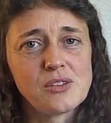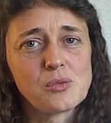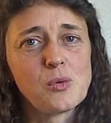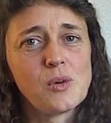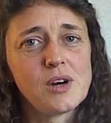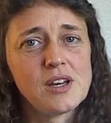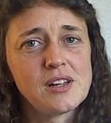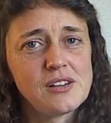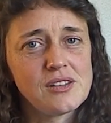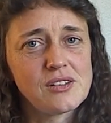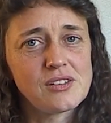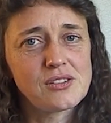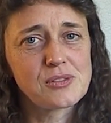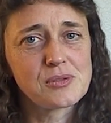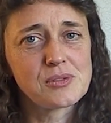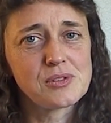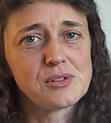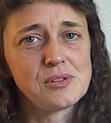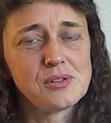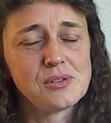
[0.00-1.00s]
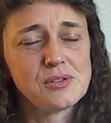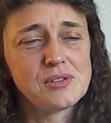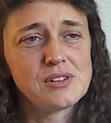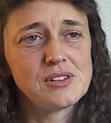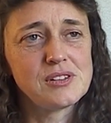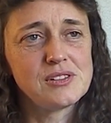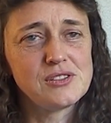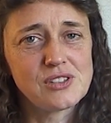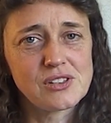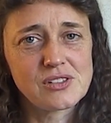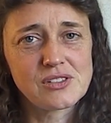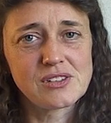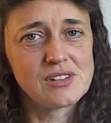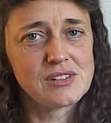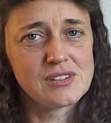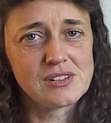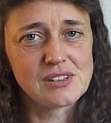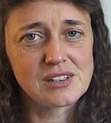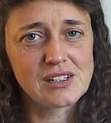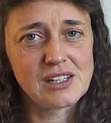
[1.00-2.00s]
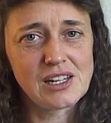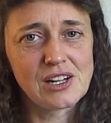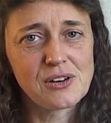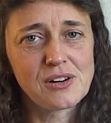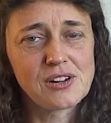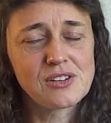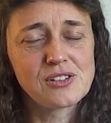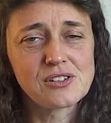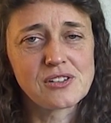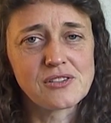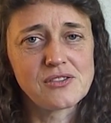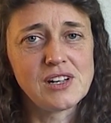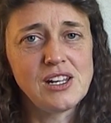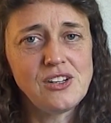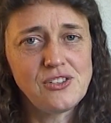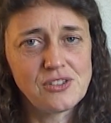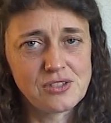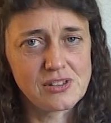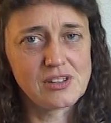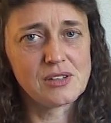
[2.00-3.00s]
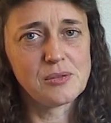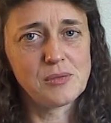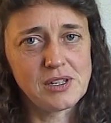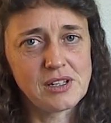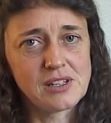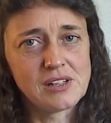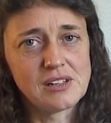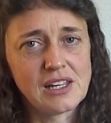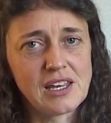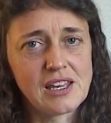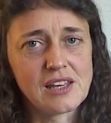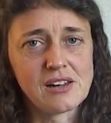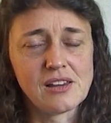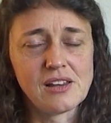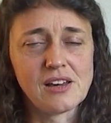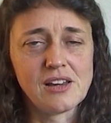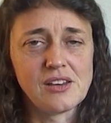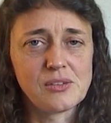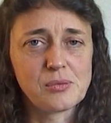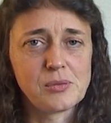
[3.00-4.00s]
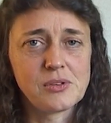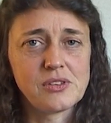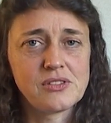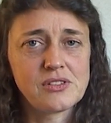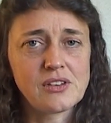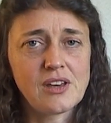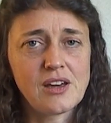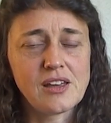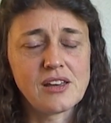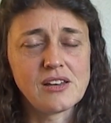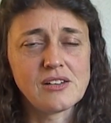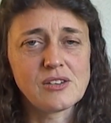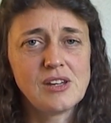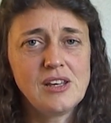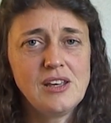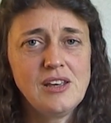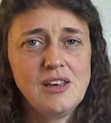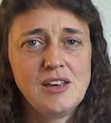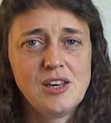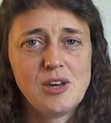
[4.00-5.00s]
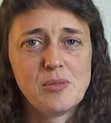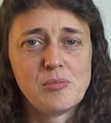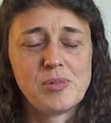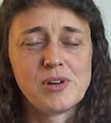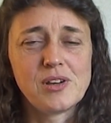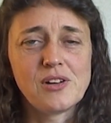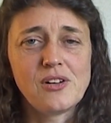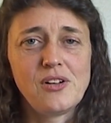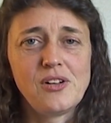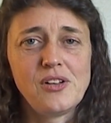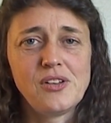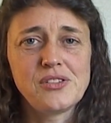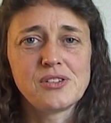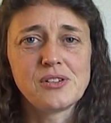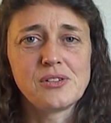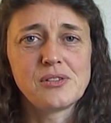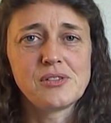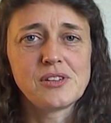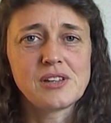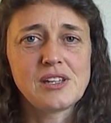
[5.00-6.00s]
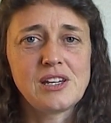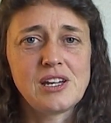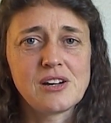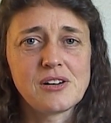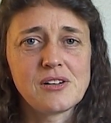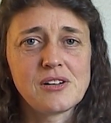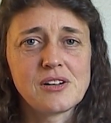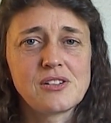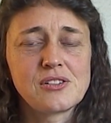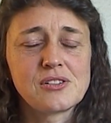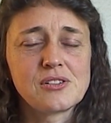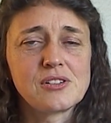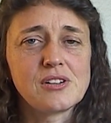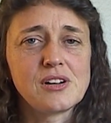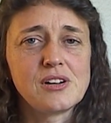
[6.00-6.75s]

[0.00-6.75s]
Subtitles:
One is through just the character of nature that we can analyze with science, but also the character